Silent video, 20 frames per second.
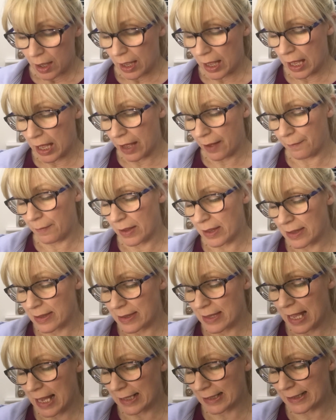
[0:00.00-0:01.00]

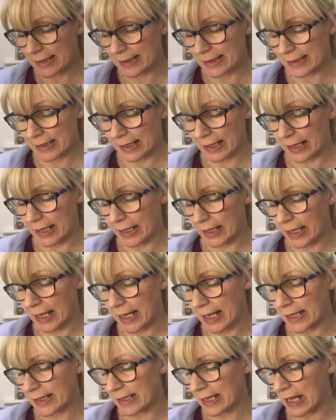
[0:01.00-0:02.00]
Next thing
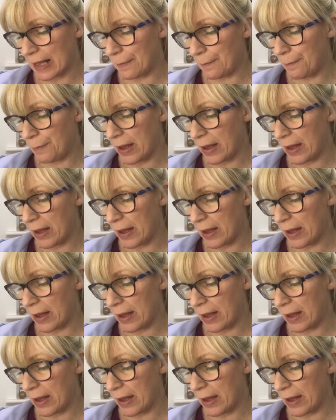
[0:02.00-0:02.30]
is a